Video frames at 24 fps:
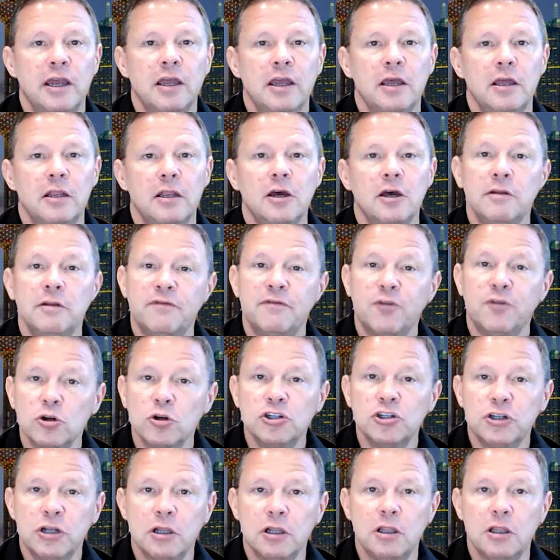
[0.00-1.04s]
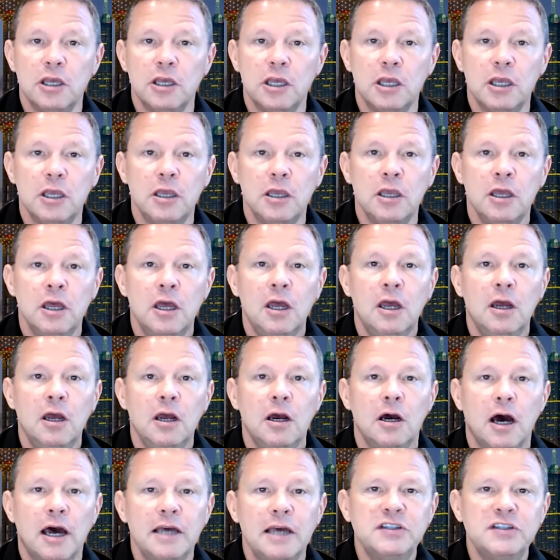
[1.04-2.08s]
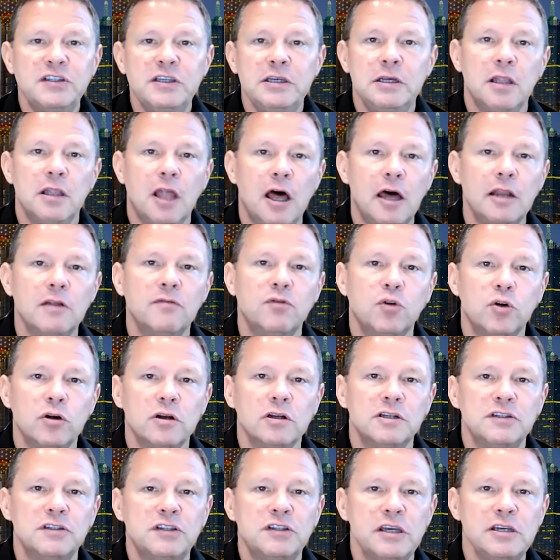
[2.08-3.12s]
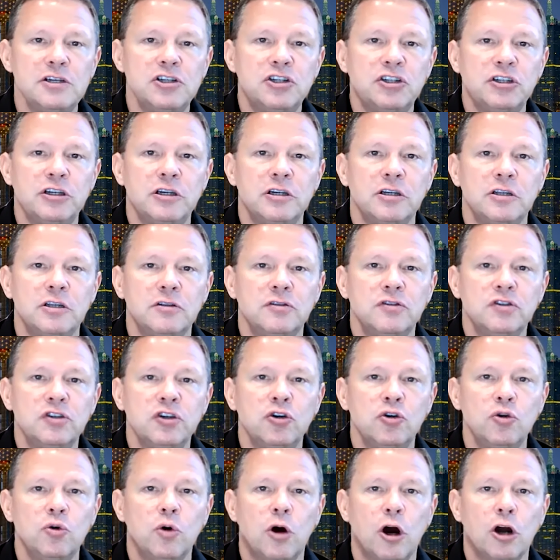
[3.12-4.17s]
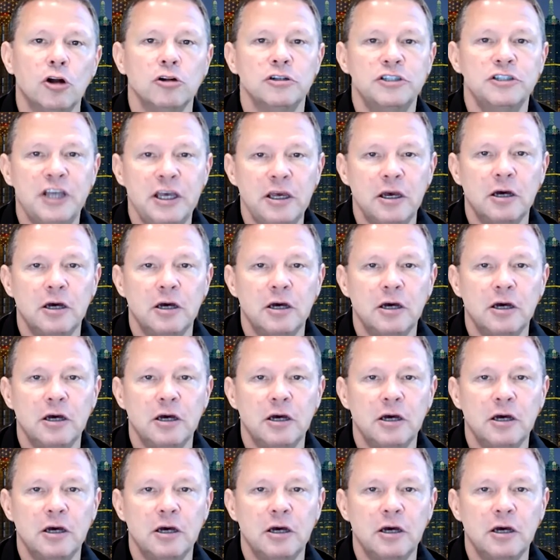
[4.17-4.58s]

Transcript: And unfortunately, I see a lot of organizations who are